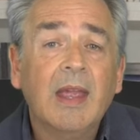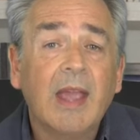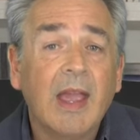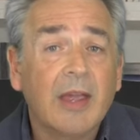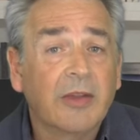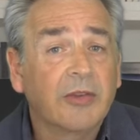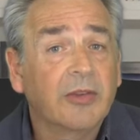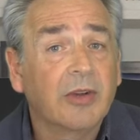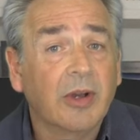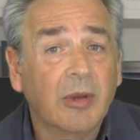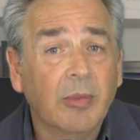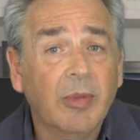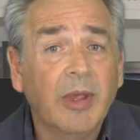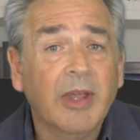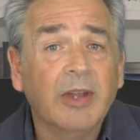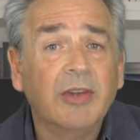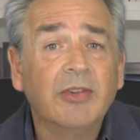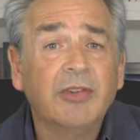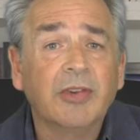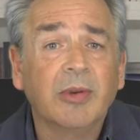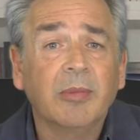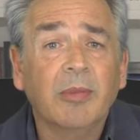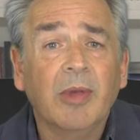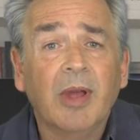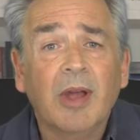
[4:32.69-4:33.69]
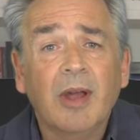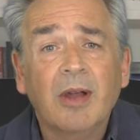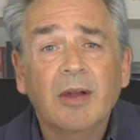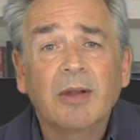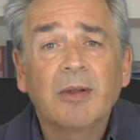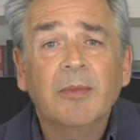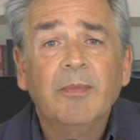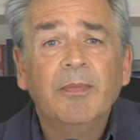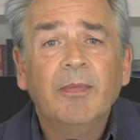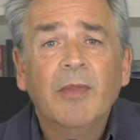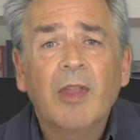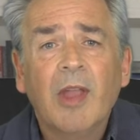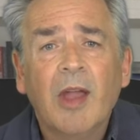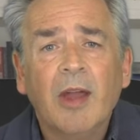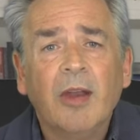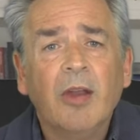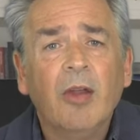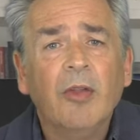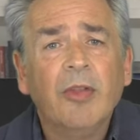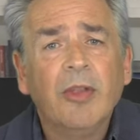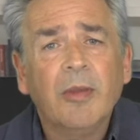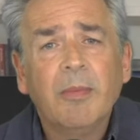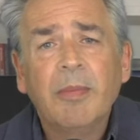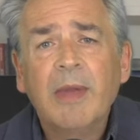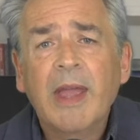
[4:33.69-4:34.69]
Exclamation mark. And
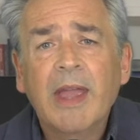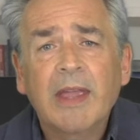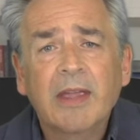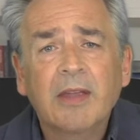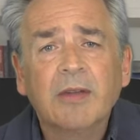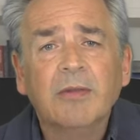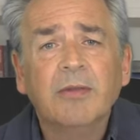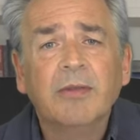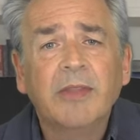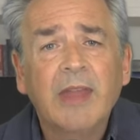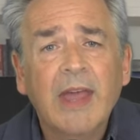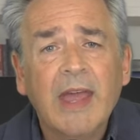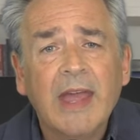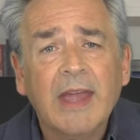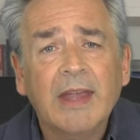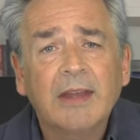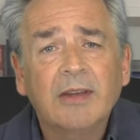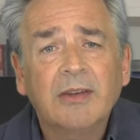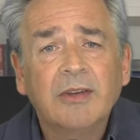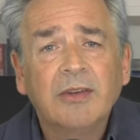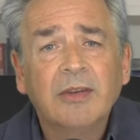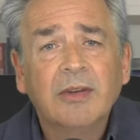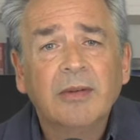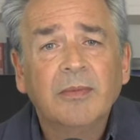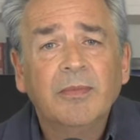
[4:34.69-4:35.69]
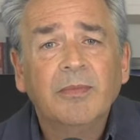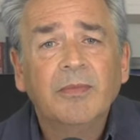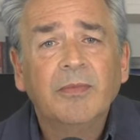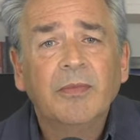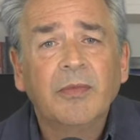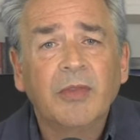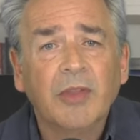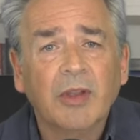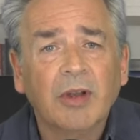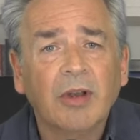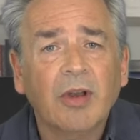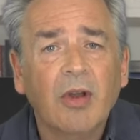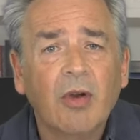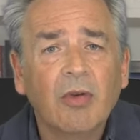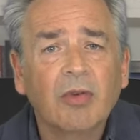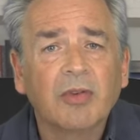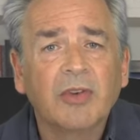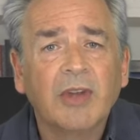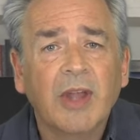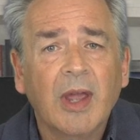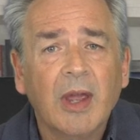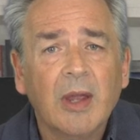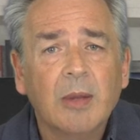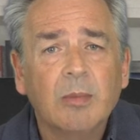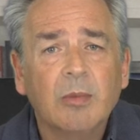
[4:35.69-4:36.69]
on the back of that, the
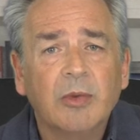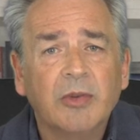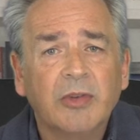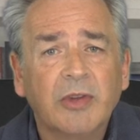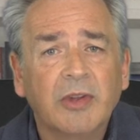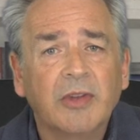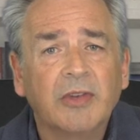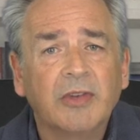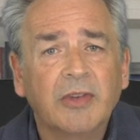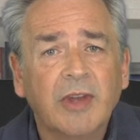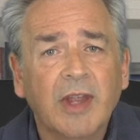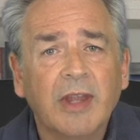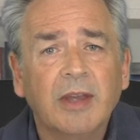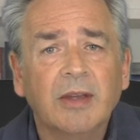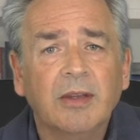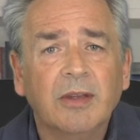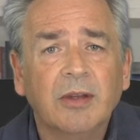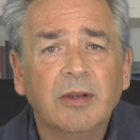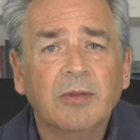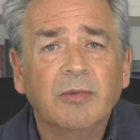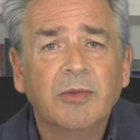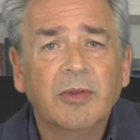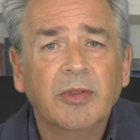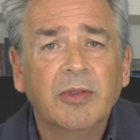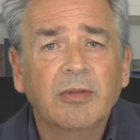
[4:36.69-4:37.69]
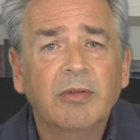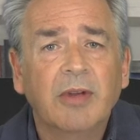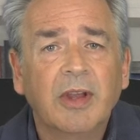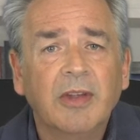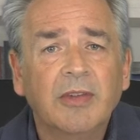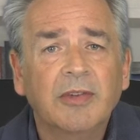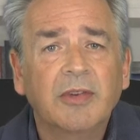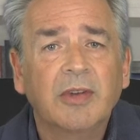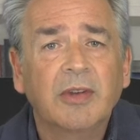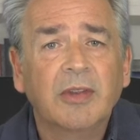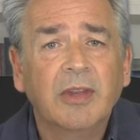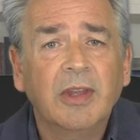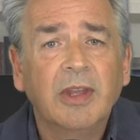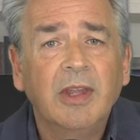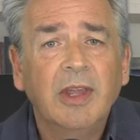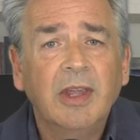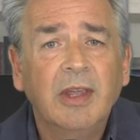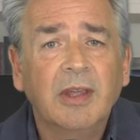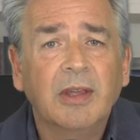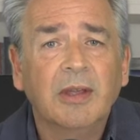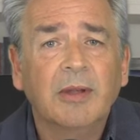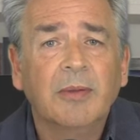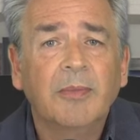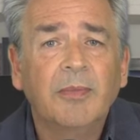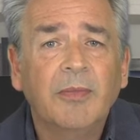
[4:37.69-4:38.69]
lockdown was extended for the rest of the
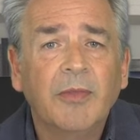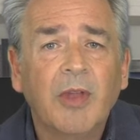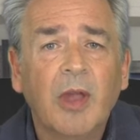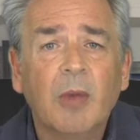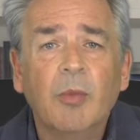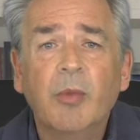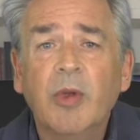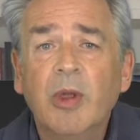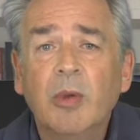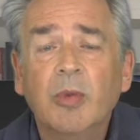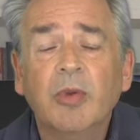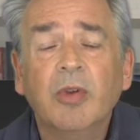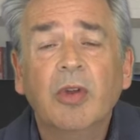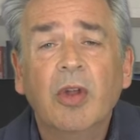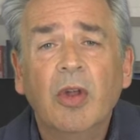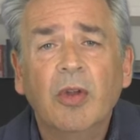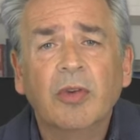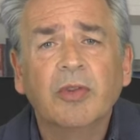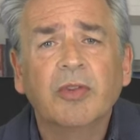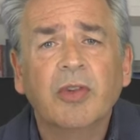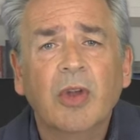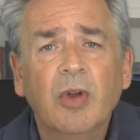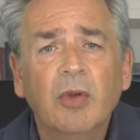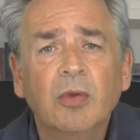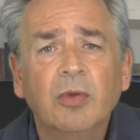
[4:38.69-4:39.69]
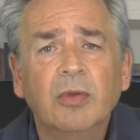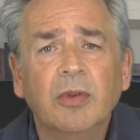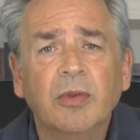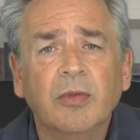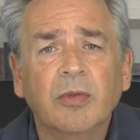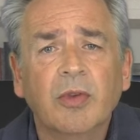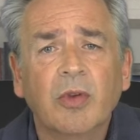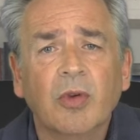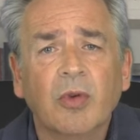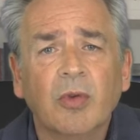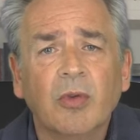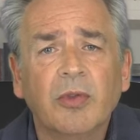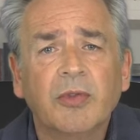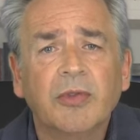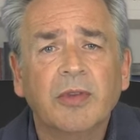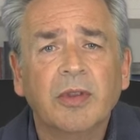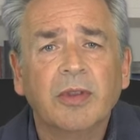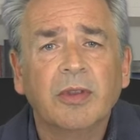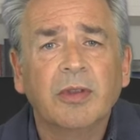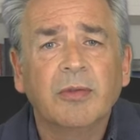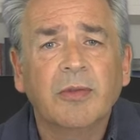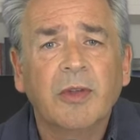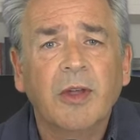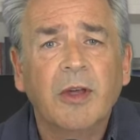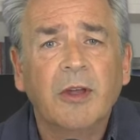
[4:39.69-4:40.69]
year. And we were not told, of course,
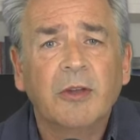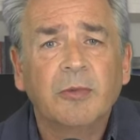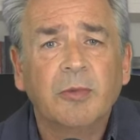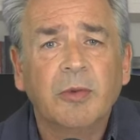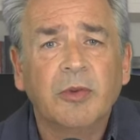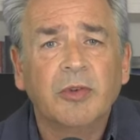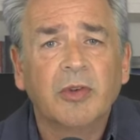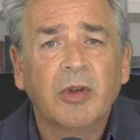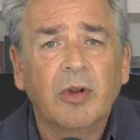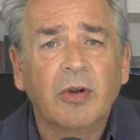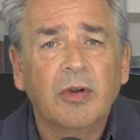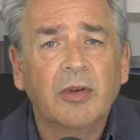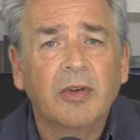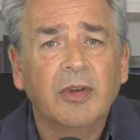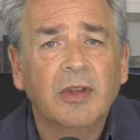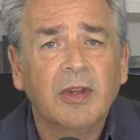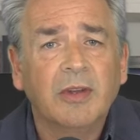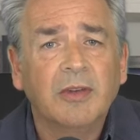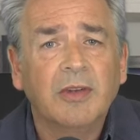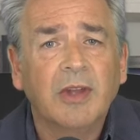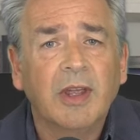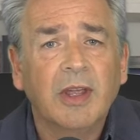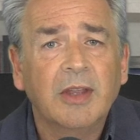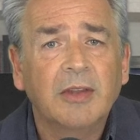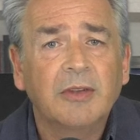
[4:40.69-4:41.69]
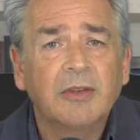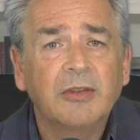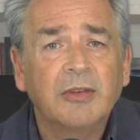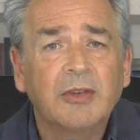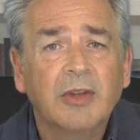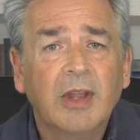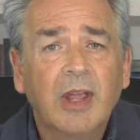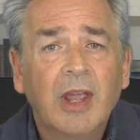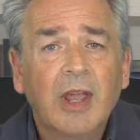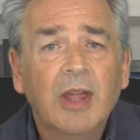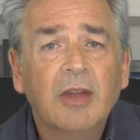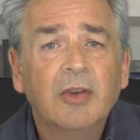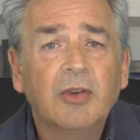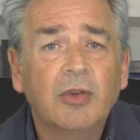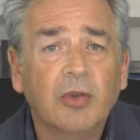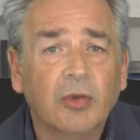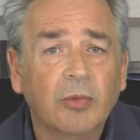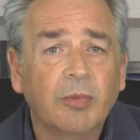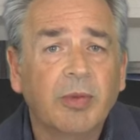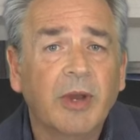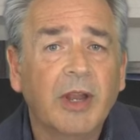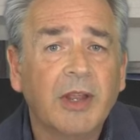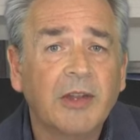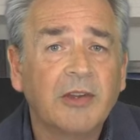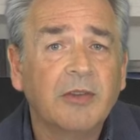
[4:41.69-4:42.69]
that the vast majority of deaths
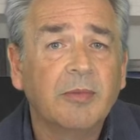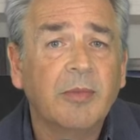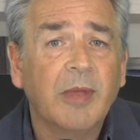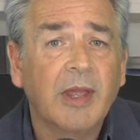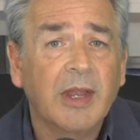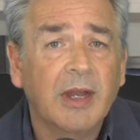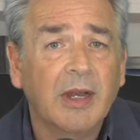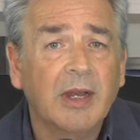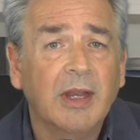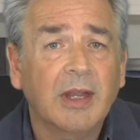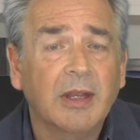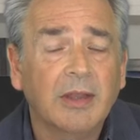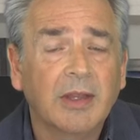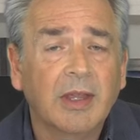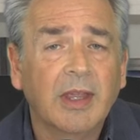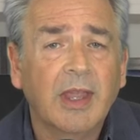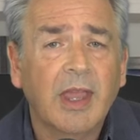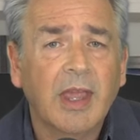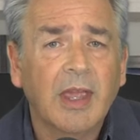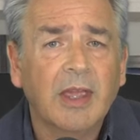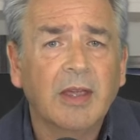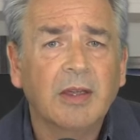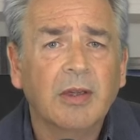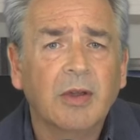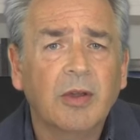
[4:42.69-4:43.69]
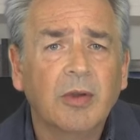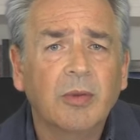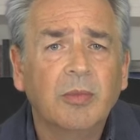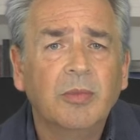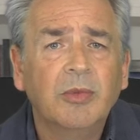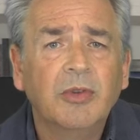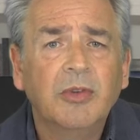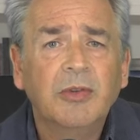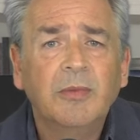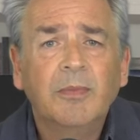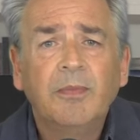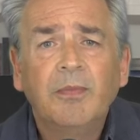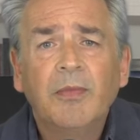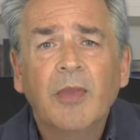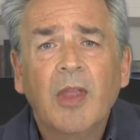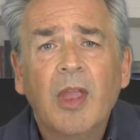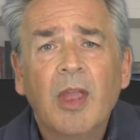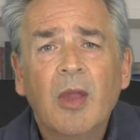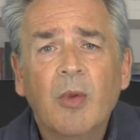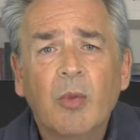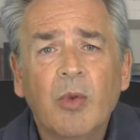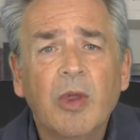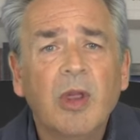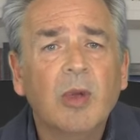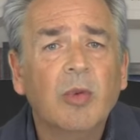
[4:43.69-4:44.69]
took place mainly in the care homes.
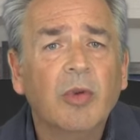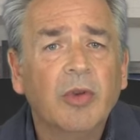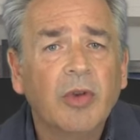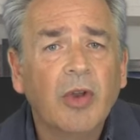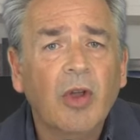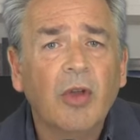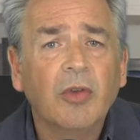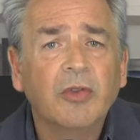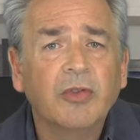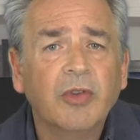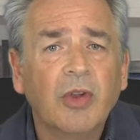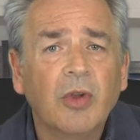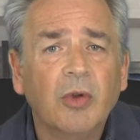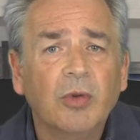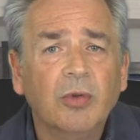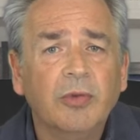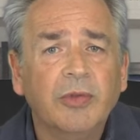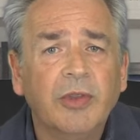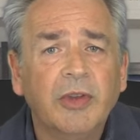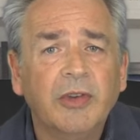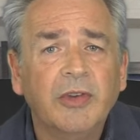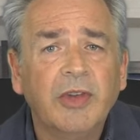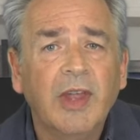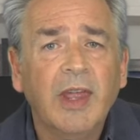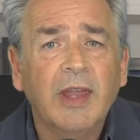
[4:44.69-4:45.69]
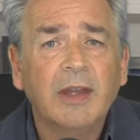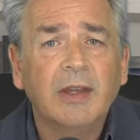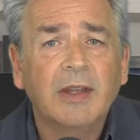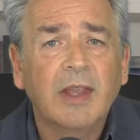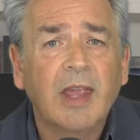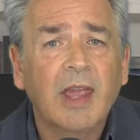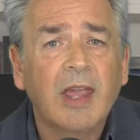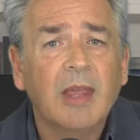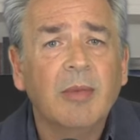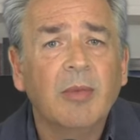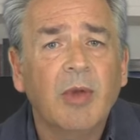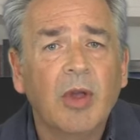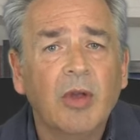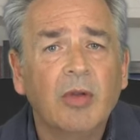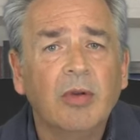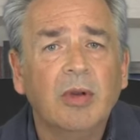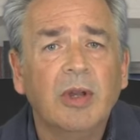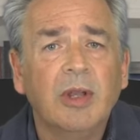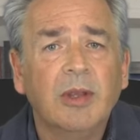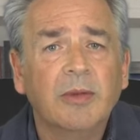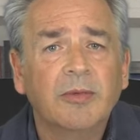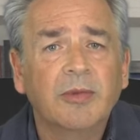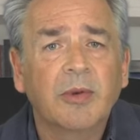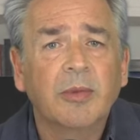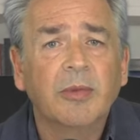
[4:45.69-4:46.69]
We were not told the dead came
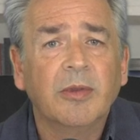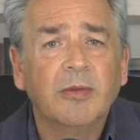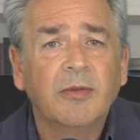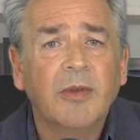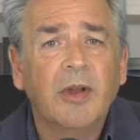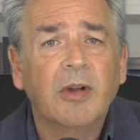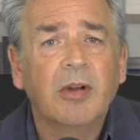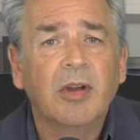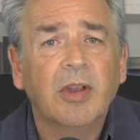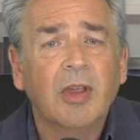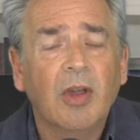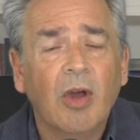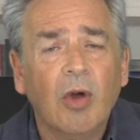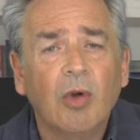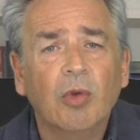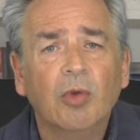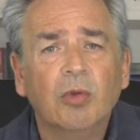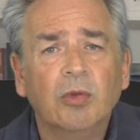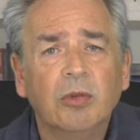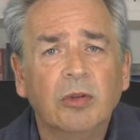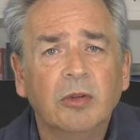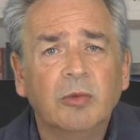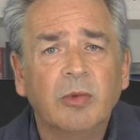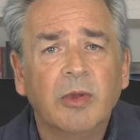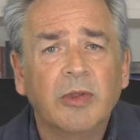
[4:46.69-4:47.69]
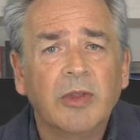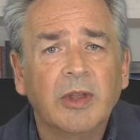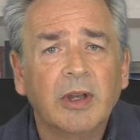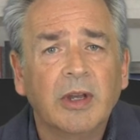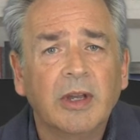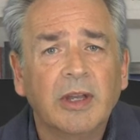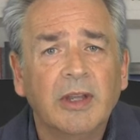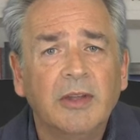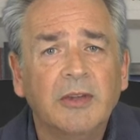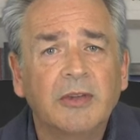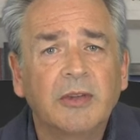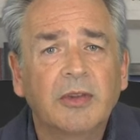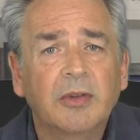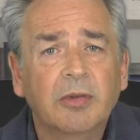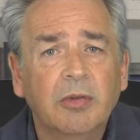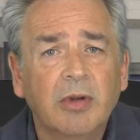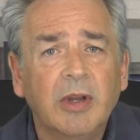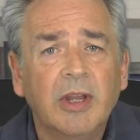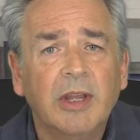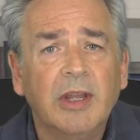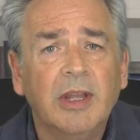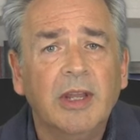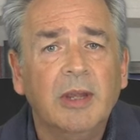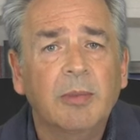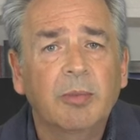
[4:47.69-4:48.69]
only from the very old with at least
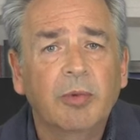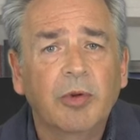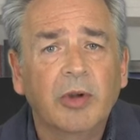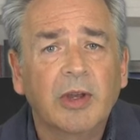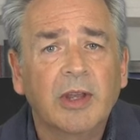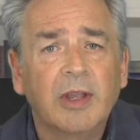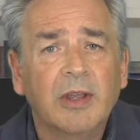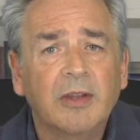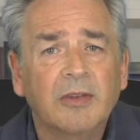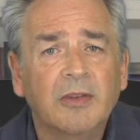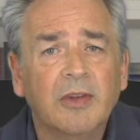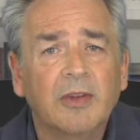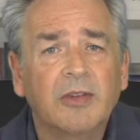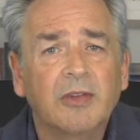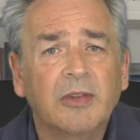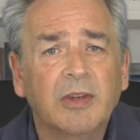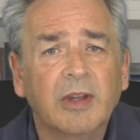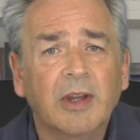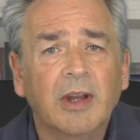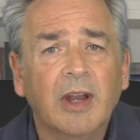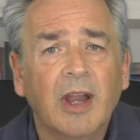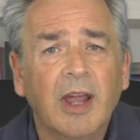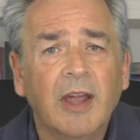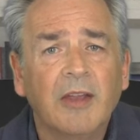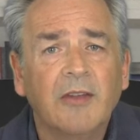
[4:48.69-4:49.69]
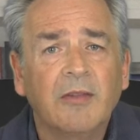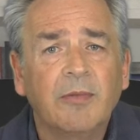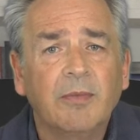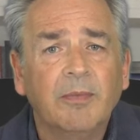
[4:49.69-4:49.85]
three pre-existing